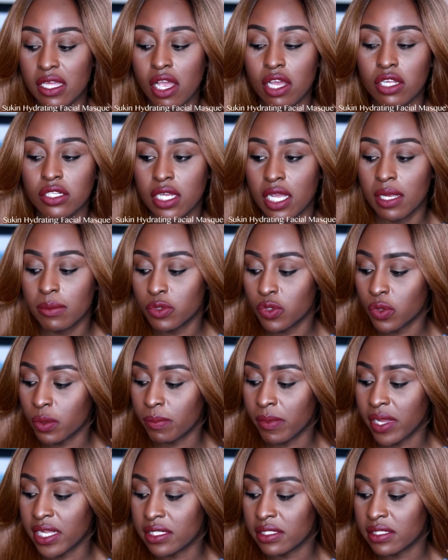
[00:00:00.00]
are times when
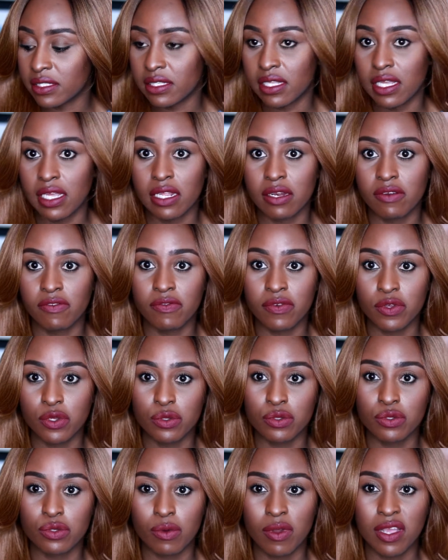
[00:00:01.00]
my skin
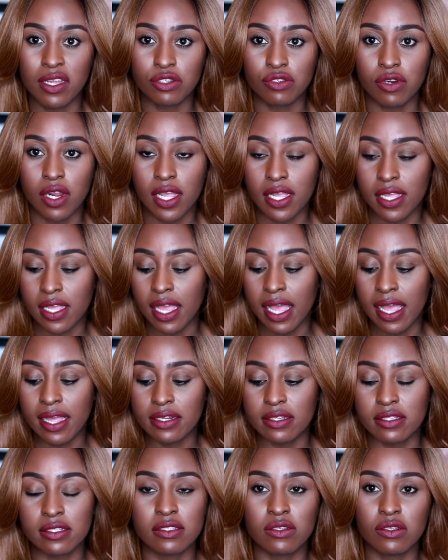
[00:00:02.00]
feels quite dry
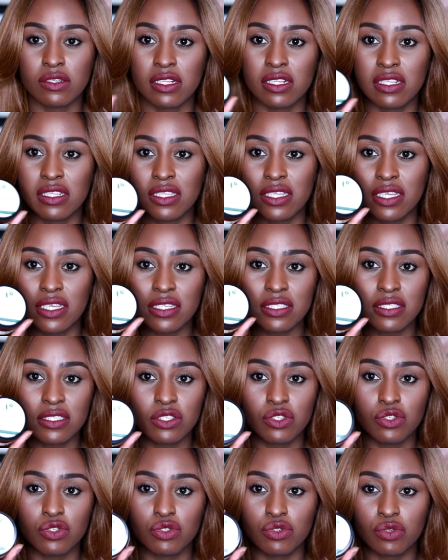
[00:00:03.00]
and this
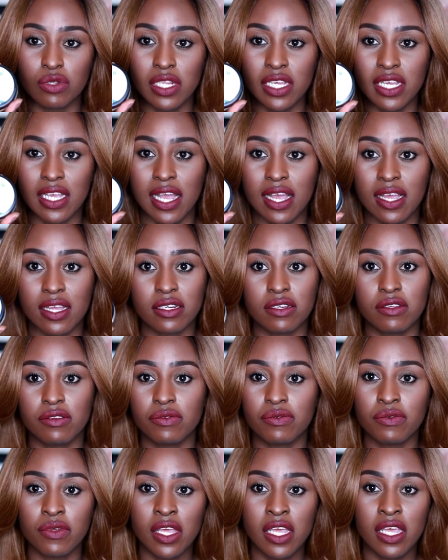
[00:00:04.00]
usually kind
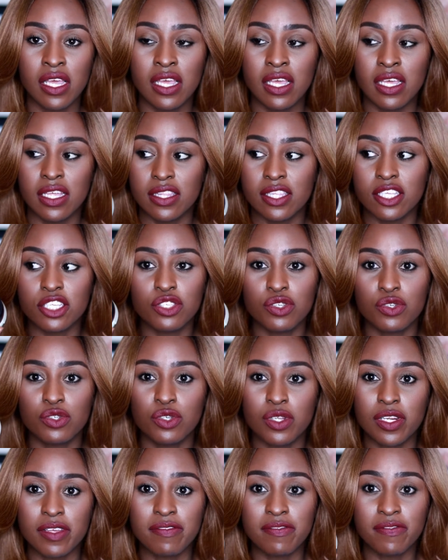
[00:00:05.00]
of, this
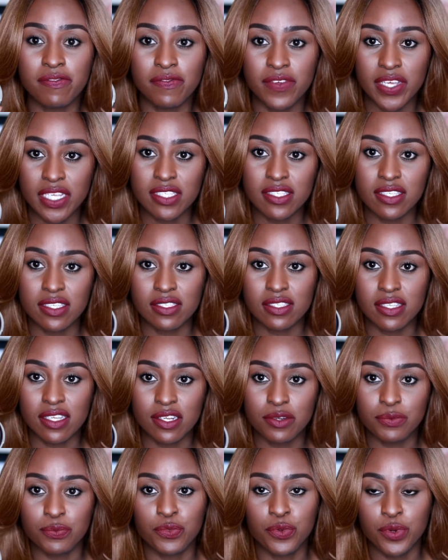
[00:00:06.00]
usually fixes
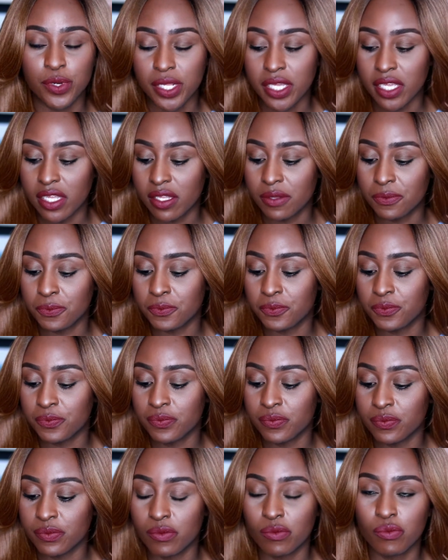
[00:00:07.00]
it pretty,
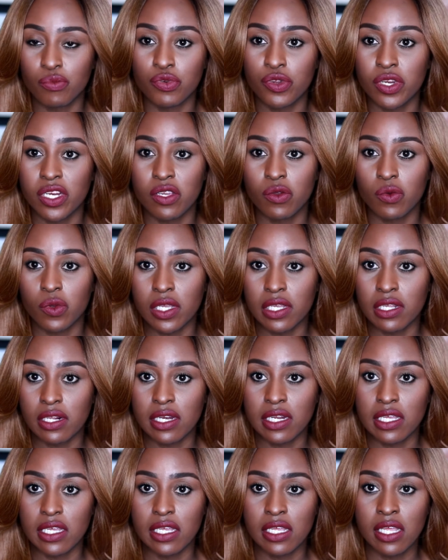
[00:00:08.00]
pretty
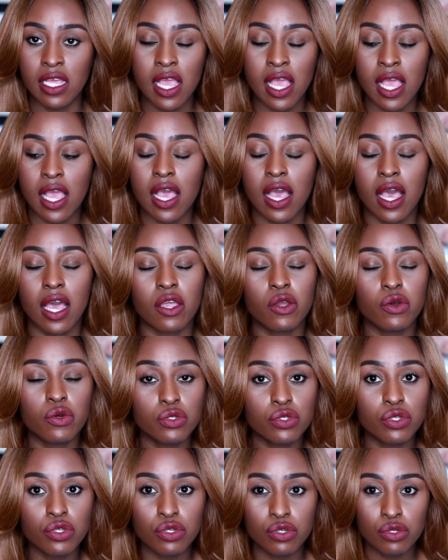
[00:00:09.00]
quickly. I
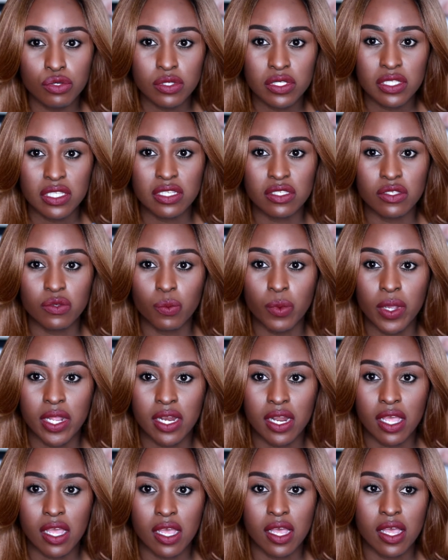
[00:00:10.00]
also use this
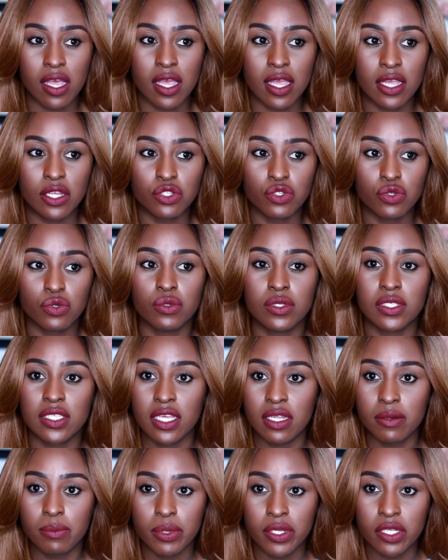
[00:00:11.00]
when I do
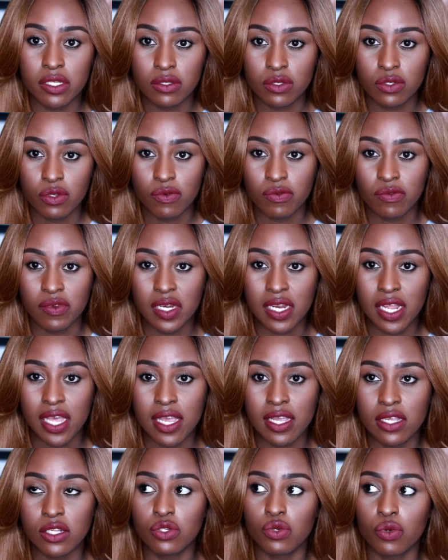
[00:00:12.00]
skin peels
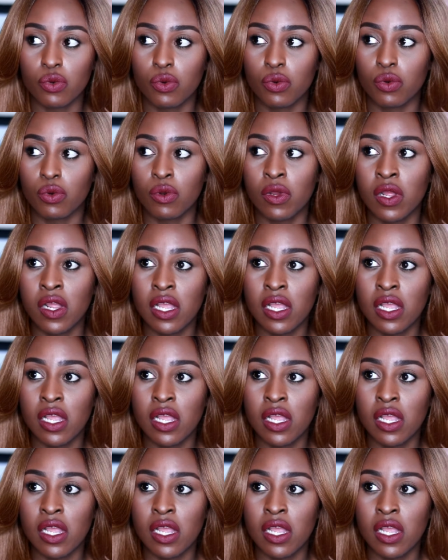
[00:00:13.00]
overnight or